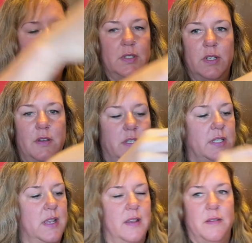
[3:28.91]
so it's
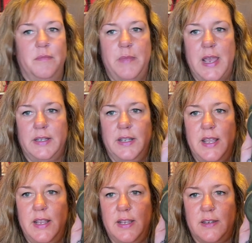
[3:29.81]
a
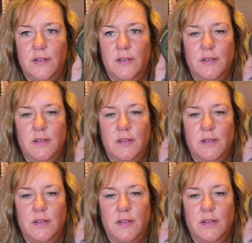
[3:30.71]
magnetic.